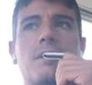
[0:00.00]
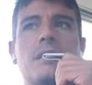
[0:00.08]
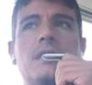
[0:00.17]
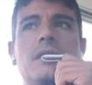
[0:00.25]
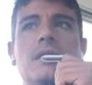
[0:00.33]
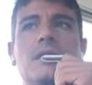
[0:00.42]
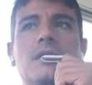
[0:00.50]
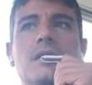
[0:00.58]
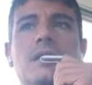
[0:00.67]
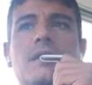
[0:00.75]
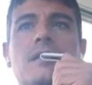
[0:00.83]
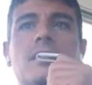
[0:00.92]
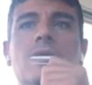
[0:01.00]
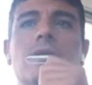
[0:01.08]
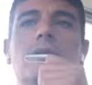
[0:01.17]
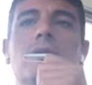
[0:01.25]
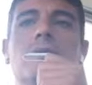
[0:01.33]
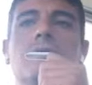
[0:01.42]
But in
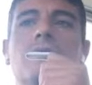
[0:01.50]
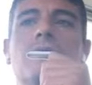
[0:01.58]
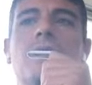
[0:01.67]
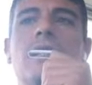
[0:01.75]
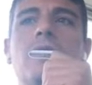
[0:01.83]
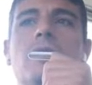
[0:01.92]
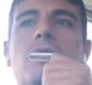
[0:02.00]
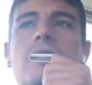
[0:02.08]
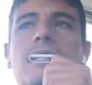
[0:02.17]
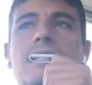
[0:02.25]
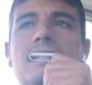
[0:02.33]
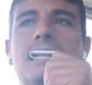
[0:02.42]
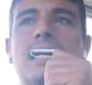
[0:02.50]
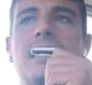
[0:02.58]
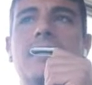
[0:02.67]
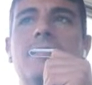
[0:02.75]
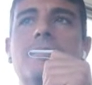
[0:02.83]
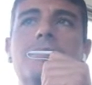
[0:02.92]
a regular, let's
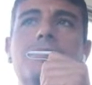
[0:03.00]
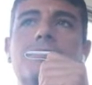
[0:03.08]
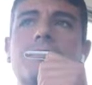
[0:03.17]
say,